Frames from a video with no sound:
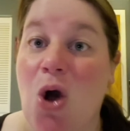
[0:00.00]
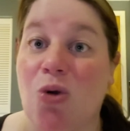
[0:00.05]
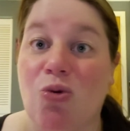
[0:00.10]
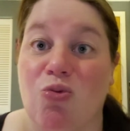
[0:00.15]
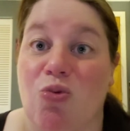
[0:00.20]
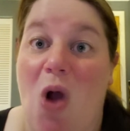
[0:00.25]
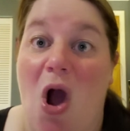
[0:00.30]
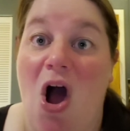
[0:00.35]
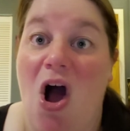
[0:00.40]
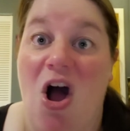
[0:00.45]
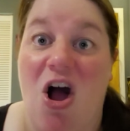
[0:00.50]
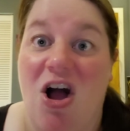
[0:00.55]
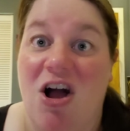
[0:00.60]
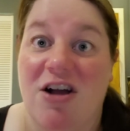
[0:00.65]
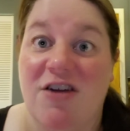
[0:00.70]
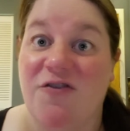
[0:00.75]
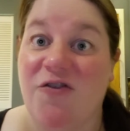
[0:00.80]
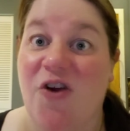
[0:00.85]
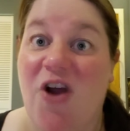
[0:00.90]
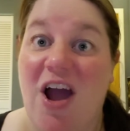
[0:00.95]

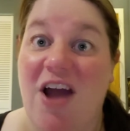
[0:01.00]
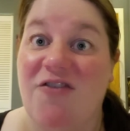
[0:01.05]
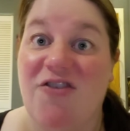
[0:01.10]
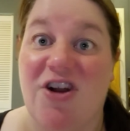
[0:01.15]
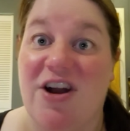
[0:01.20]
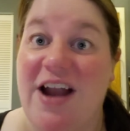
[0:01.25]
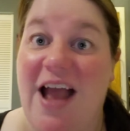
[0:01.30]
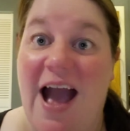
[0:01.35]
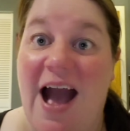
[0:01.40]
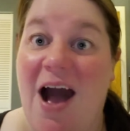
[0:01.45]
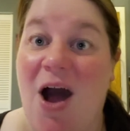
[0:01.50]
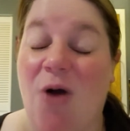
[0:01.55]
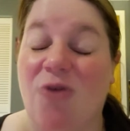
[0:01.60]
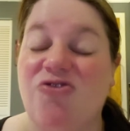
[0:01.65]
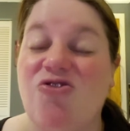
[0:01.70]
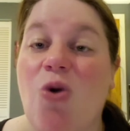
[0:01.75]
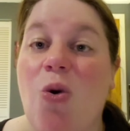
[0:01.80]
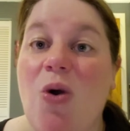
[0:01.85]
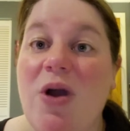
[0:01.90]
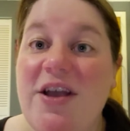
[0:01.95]
Wrong forever now.
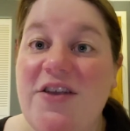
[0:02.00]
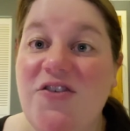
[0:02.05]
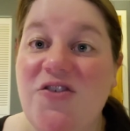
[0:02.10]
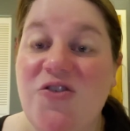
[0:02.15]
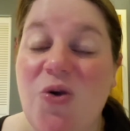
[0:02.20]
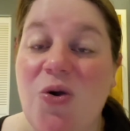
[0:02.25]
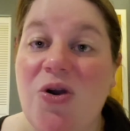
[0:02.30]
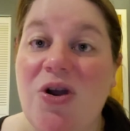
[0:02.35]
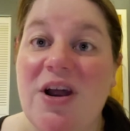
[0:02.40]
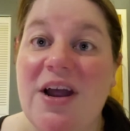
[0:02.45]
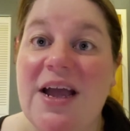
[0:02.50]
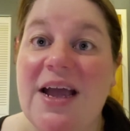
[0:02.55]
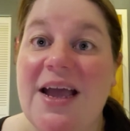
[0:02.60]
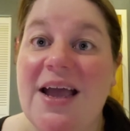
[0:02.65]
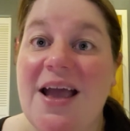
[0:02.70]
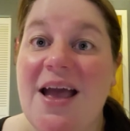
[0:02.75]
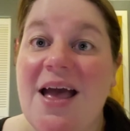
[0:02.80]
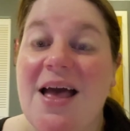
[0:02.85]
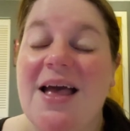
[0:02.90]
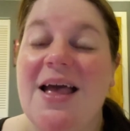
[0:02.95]
Toy
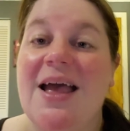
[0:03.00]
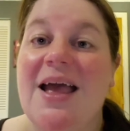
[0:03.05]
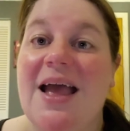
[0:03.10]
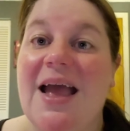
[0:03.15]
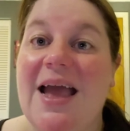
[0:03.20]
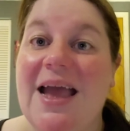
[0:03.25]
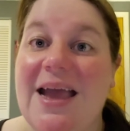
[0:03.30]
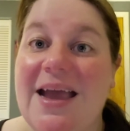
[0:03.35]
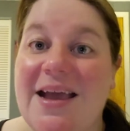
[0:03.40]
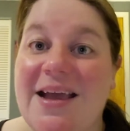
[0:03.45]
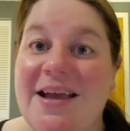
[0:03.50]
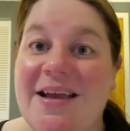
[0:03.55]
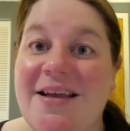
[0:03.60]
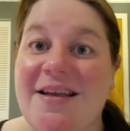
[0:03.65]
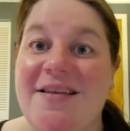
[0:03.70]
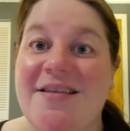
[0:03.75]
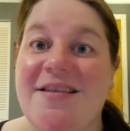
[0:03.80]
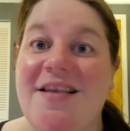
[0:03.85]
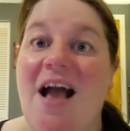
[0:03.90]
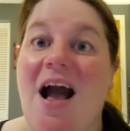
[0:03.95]
Story
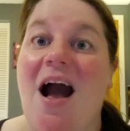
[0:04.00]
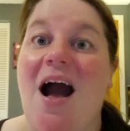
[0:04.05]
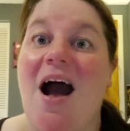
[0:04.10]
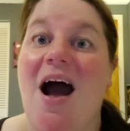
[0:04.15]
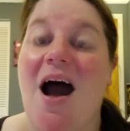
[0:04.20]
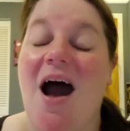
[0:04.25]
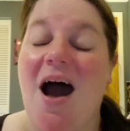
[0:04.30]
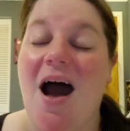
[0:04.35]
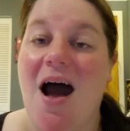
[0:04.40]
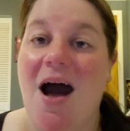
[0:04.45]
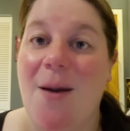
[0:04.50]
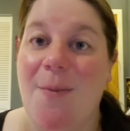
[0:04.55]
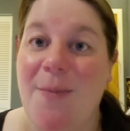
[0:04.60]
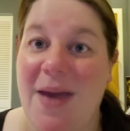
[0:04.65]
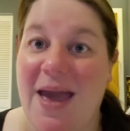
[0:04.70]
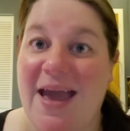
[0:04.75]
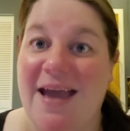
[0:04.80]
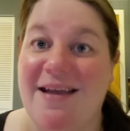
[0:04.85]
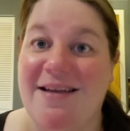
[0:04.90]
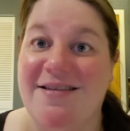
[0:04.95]
is
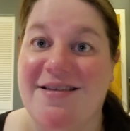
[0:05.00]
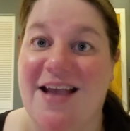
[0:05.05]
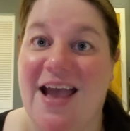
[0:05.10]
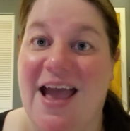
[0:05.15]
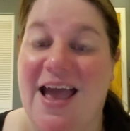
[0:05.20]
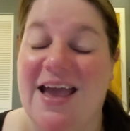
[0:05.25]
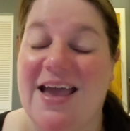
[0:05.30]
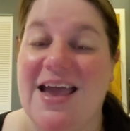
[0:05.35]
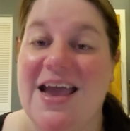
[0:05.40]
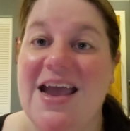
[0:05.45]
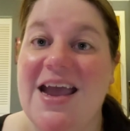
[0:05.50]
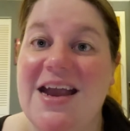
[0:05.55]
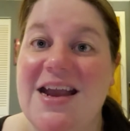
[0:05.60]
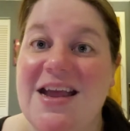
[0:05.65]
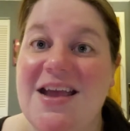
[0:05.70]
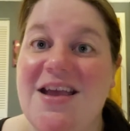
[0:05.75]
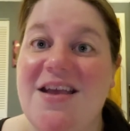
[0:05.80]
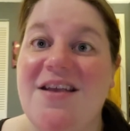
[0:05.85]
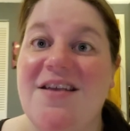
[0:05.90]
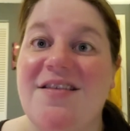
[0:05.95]
amazing. It
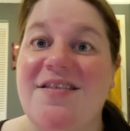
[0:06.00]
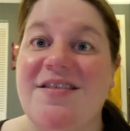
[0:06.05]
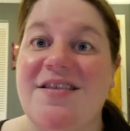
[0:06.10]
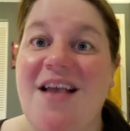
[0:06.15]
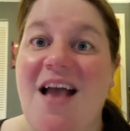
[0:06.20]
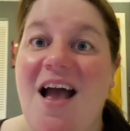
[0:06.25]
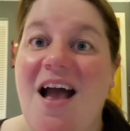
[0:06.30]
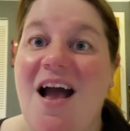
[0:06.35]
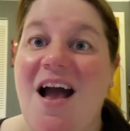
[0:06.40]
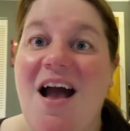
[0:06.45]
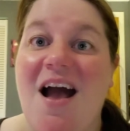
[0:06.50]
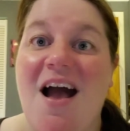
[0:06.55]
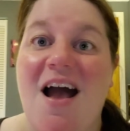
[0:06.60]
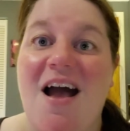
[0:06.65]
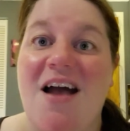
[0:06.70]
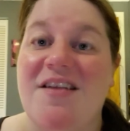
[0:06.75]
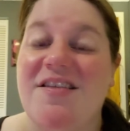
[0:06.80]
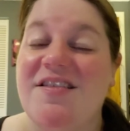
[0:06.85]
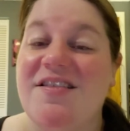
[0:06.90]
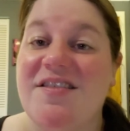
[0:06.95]
is
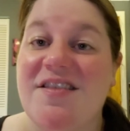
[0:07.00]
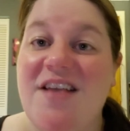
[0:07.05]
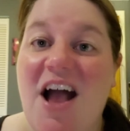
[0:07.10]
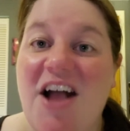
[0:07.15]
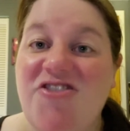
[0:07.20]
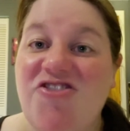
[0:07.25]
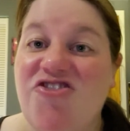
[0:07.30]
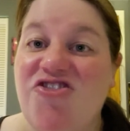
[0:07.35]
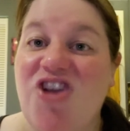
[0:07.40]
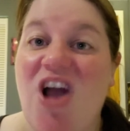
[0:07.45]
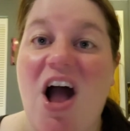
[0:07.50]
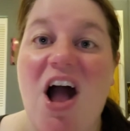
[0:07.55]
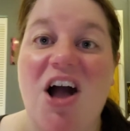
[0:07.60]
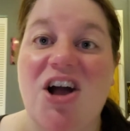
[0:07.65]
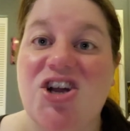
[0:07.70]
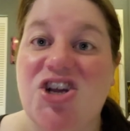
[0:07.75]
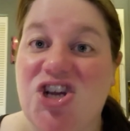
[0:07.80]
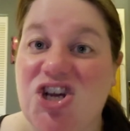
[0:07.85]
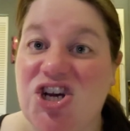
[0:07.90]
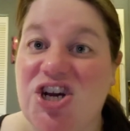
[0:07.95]
such a
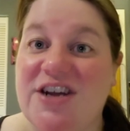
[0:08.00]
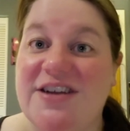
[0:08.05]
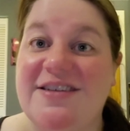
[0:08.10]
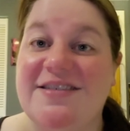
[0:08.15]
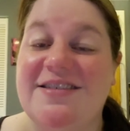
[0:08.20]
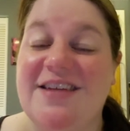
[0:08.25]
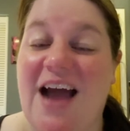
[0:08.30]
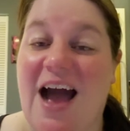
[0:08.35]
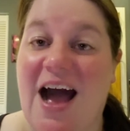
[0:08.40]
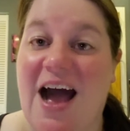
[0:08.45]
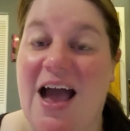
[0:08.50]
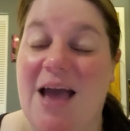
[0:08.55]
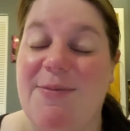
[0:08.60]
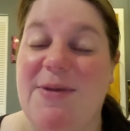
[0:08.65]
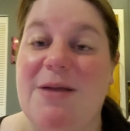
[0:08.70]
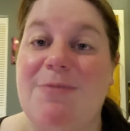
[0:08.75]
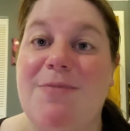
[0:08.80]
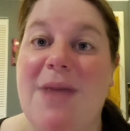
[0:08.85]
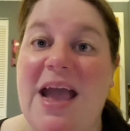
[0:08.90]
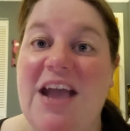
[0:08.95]
good time.
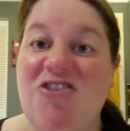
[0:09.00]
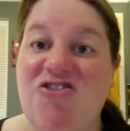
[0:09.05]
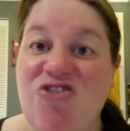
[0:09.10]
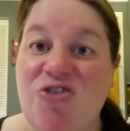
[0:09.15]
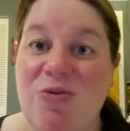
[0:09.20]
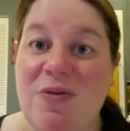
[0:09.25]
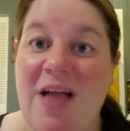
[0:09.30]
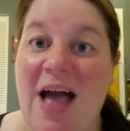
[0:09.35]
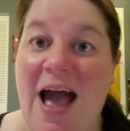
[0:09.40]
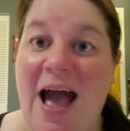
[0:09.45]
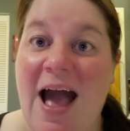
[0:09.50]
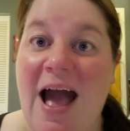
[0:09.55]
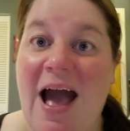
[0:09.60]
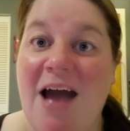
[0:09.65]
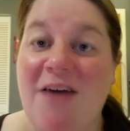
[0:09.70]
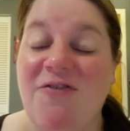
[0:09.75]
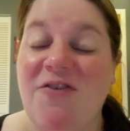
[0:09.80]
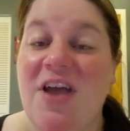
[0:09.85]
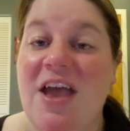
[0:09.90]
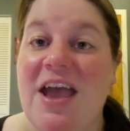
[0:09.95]
It makes you
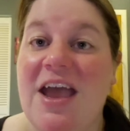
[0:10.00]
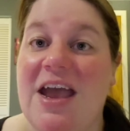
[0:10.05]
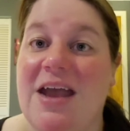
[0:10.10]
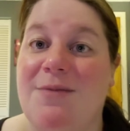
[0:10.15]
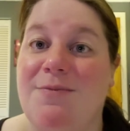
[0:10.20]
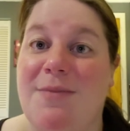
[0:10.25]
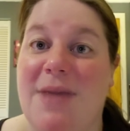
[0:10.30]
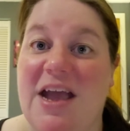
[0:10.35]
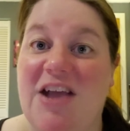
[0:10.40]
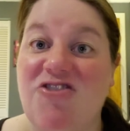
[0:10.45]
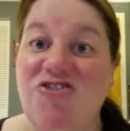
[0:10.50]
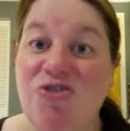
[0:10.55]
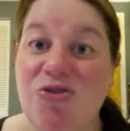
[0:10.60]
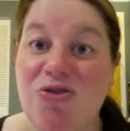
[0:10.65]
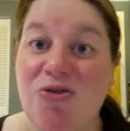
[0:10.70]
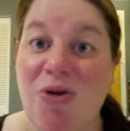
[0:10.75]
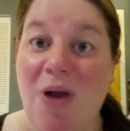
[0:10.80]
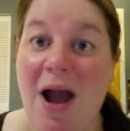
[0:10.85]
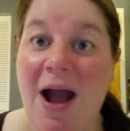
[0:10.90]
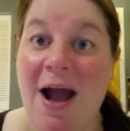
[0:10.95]
laugh. It makes you
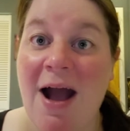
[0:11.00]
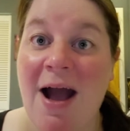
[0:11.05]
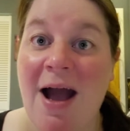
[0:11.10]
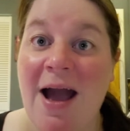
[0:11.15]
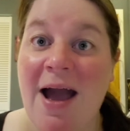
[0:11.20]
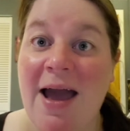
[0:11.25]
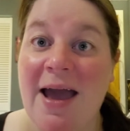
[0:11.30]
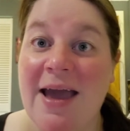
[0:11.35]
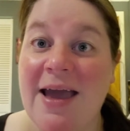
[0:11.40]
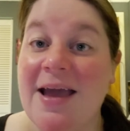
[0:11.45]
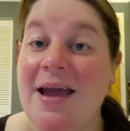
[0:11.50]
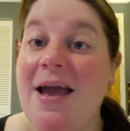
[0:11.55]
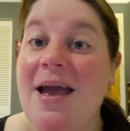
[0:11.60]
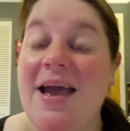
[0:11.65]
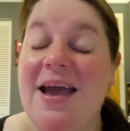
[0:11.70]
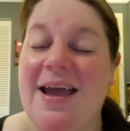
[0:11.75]
cry.